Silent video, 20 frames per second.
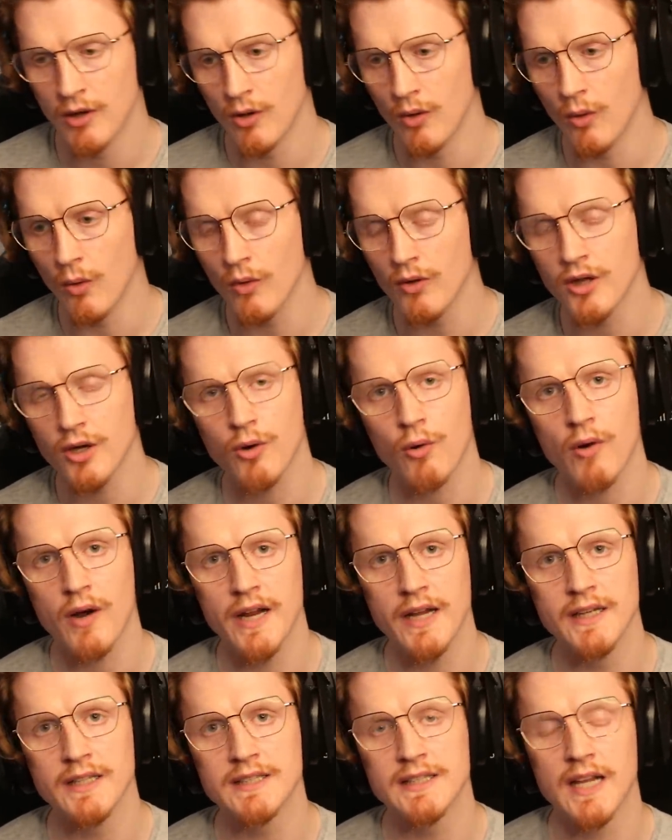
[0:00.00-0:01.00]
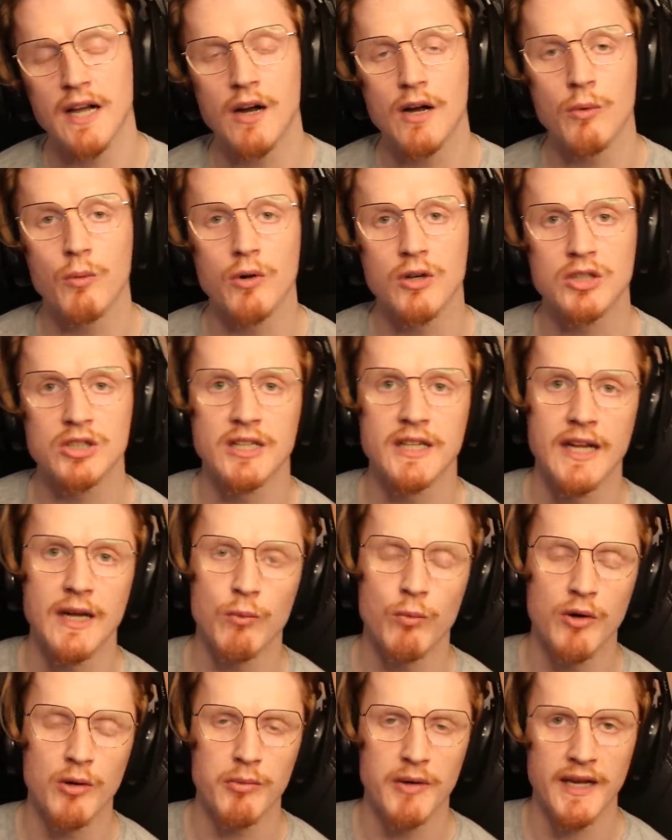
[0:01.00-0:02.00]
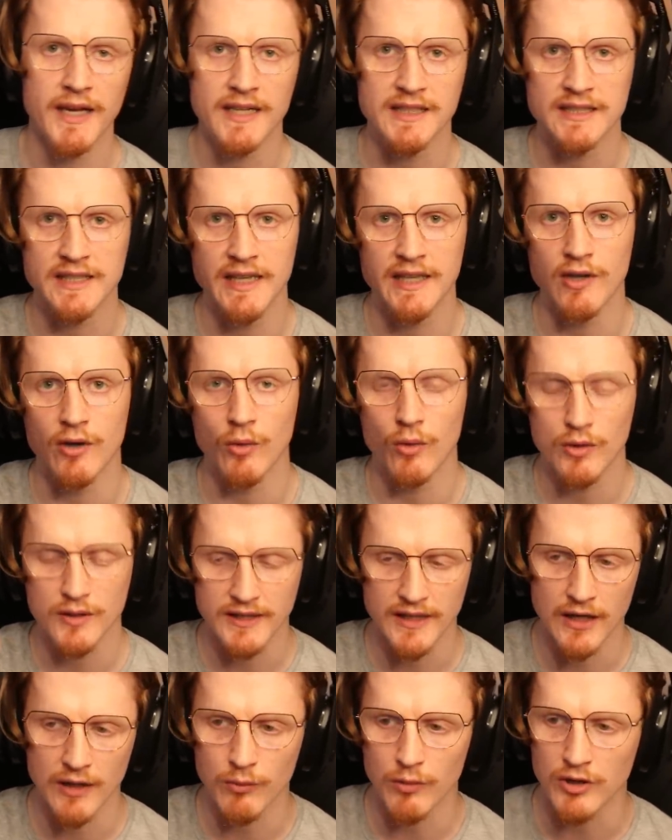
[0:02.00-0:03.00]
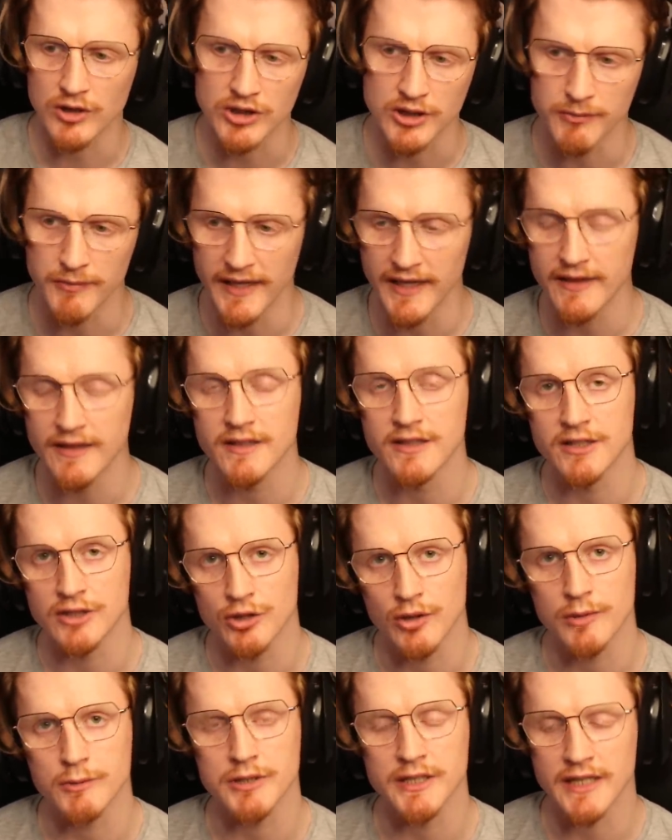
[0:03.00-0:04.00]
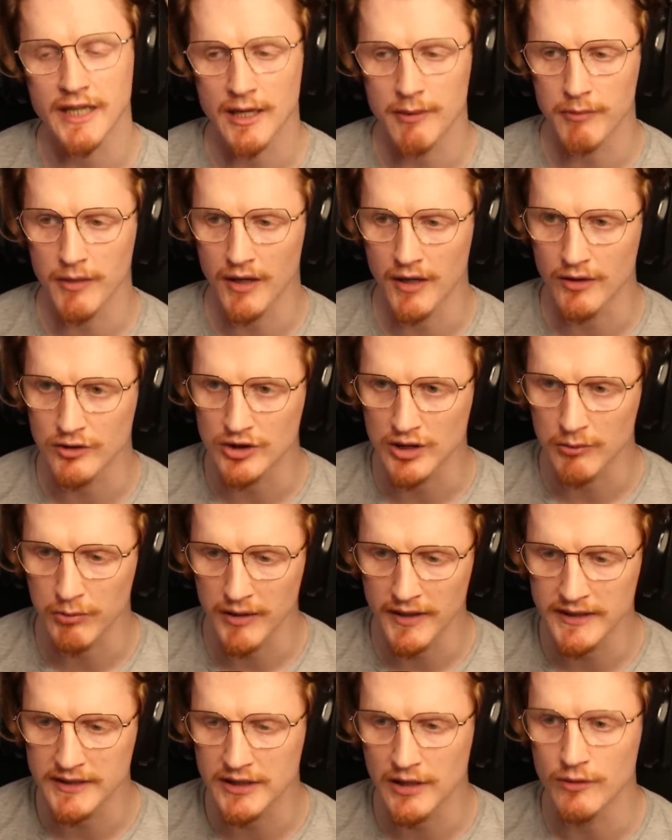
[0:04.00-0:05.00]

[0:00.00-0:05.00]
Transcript: All the creators that I watched today will be linked in the order that I watched them in the description down below. So please